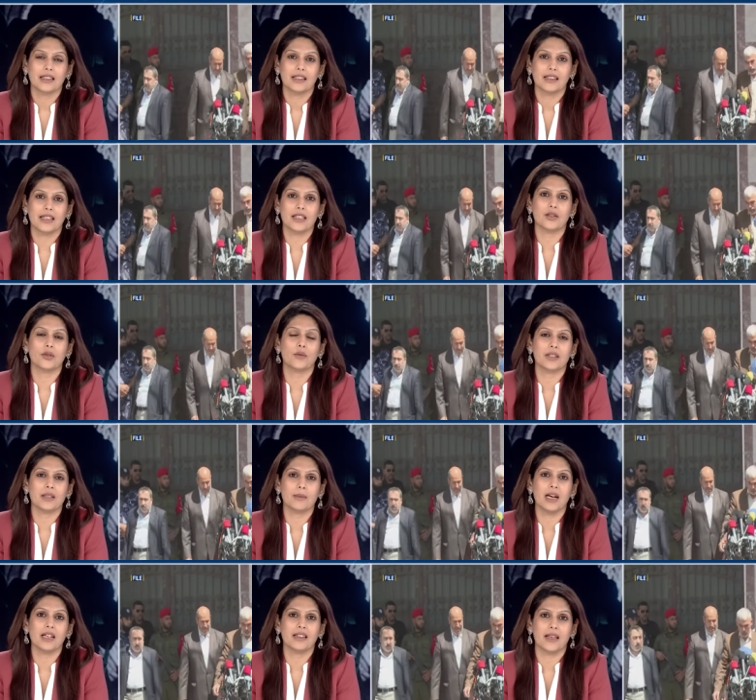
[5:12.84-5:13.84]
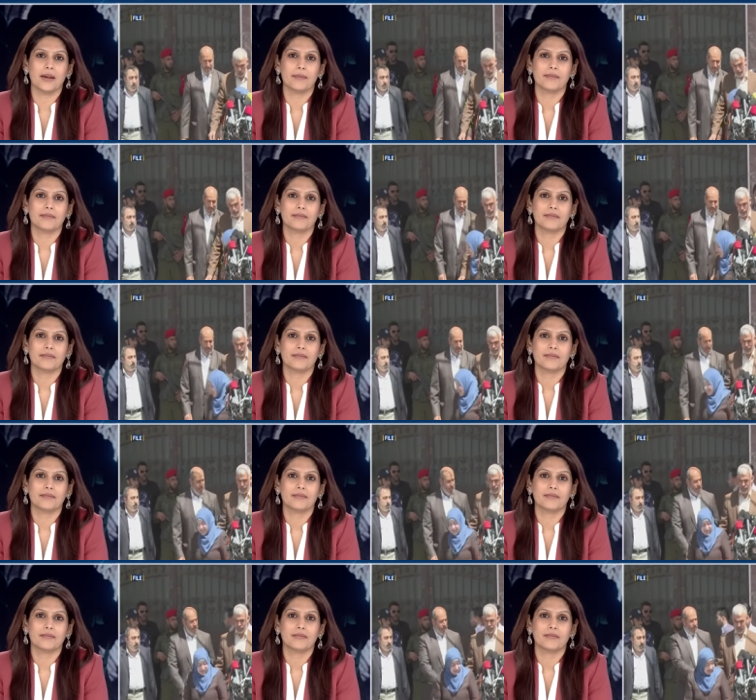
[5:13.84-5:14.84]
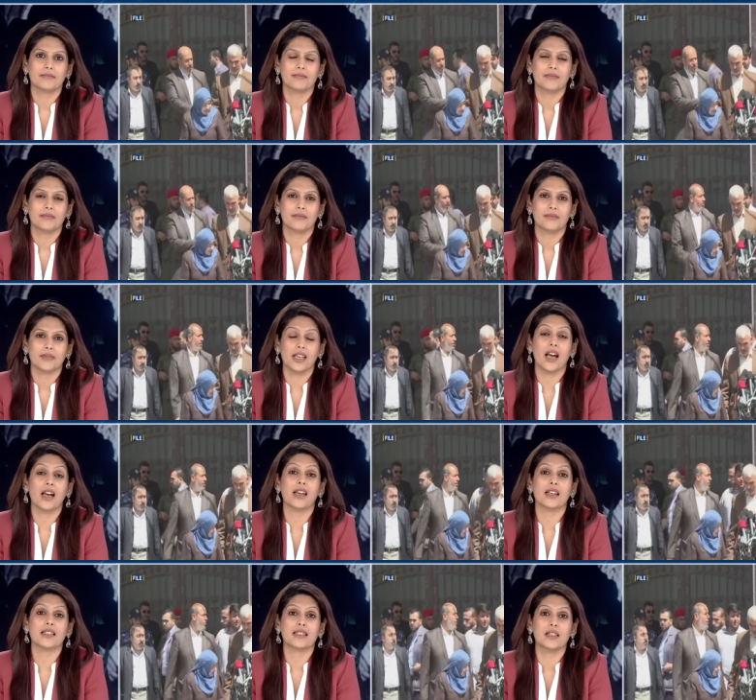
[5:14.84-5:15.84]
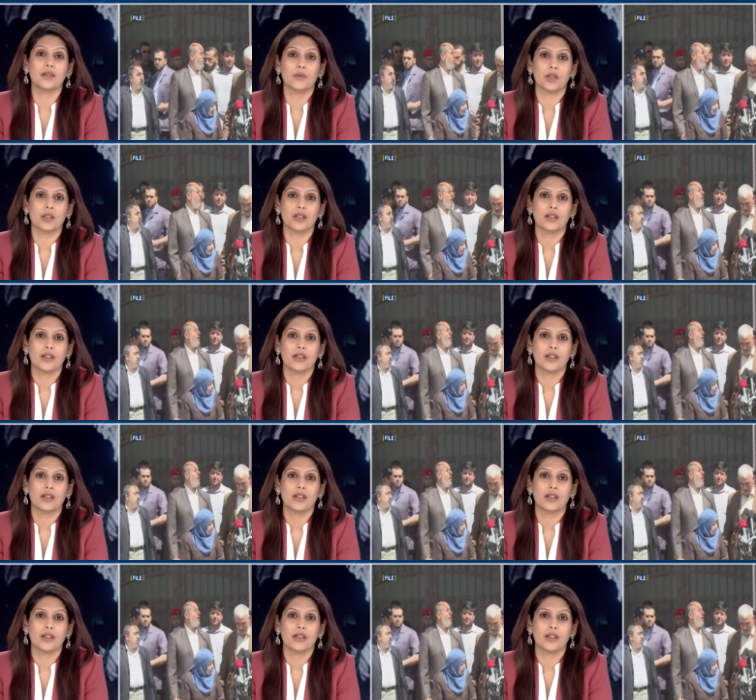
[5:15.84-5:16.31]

Guess who was among them? Yahya Sinwar.